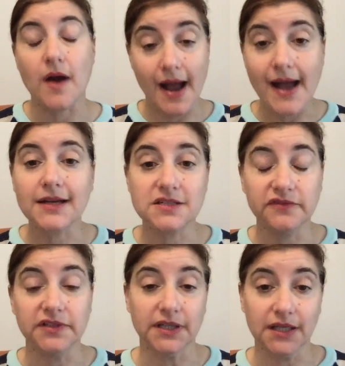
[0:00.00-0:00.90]

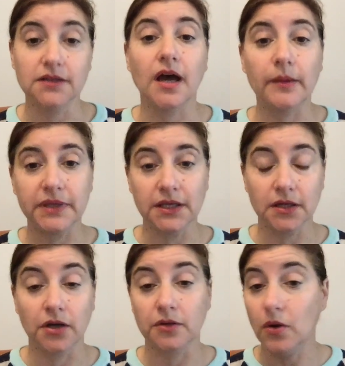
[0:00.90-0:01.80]
actively lobbying
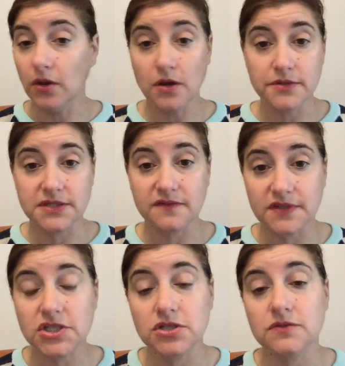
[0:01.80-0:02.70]
on a whole host of
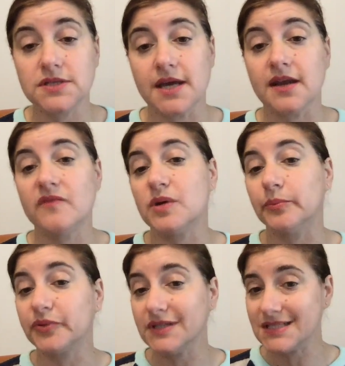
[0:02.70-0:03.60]
issues and have been
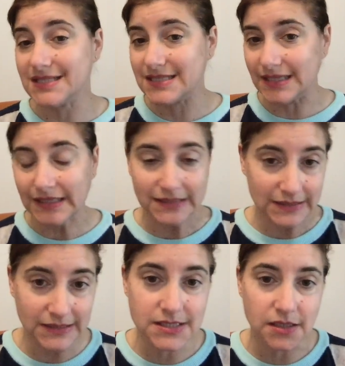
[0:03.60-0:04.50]
pretty
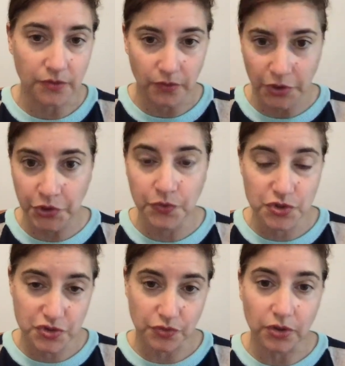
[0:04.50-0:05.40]
silent or
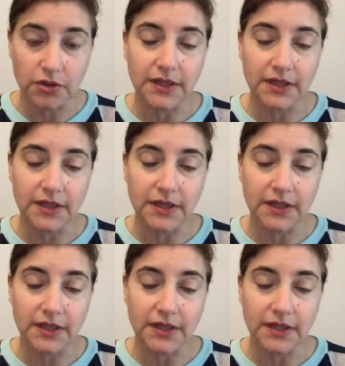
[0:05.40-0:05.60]
neutral,